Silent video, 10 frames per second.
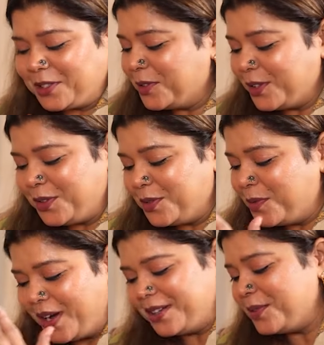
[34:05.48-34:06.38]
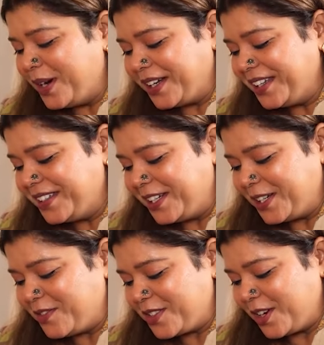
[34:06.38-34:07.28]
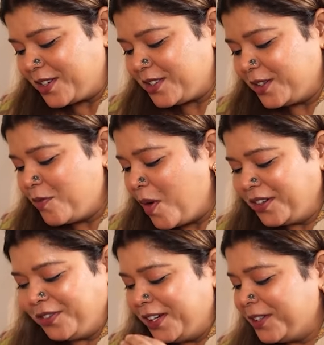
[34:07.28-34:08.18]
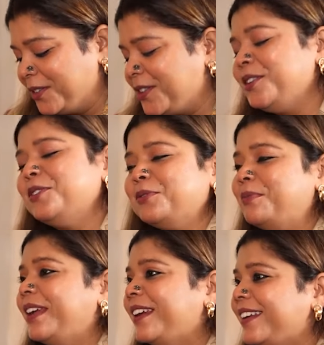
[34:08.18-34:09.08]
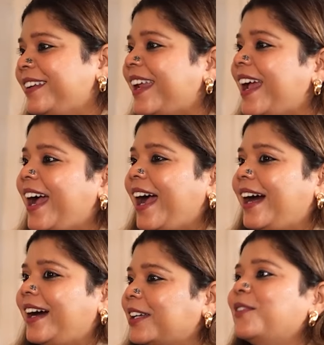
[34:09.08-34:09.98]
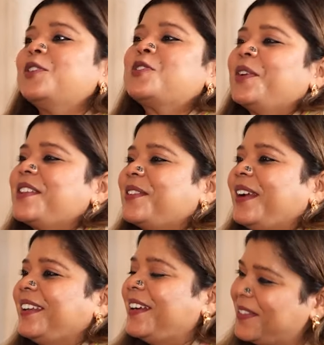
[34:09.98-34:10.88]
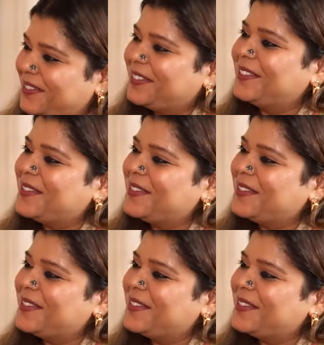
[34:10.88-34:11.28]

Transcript: like to know, if you weren't working in data infrastructure, what field do you think you'd be in, given a choice right now?